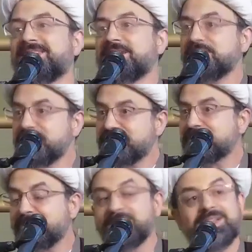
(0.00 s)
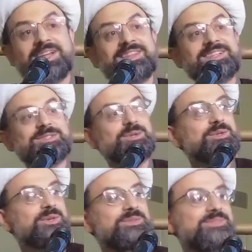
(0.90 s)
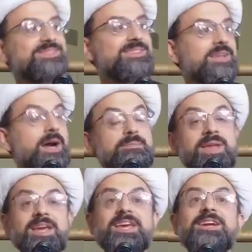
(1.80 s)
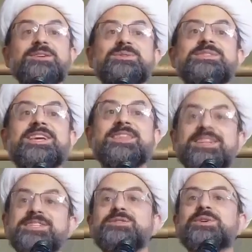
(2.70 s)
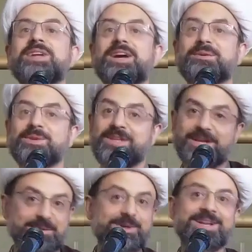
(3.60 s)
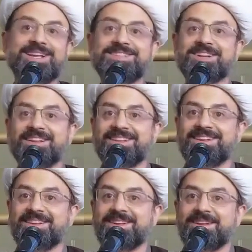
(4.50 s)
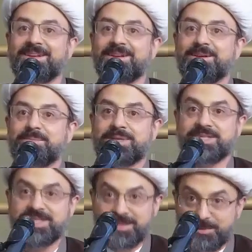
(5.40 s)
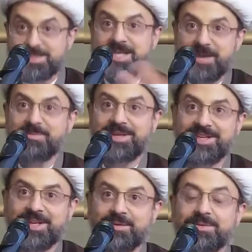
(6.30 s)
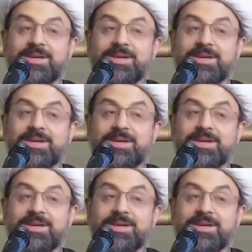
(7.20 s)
Is there something like this or no? I'm not here to say there is or not. We'll talk about it later on. But isn't what's happening now?